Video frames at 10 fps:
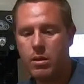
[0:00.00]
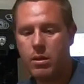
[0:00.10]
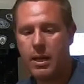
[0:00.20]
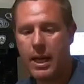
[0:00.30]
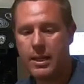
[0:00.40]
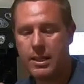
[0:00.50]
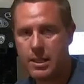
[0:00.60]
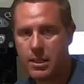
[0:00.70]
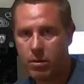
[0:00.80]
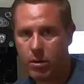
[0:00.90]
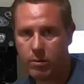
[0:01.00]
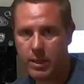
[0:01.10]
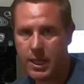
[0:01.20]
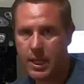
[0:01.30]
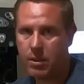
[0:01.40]
that still
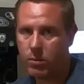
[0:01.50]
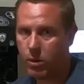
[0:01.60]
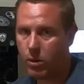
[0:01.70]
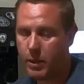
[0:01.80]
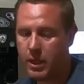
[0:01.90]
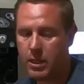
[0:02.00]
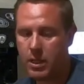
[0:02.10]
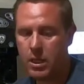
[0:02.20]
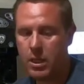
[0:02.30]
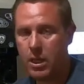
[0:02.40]
retained the roll pin,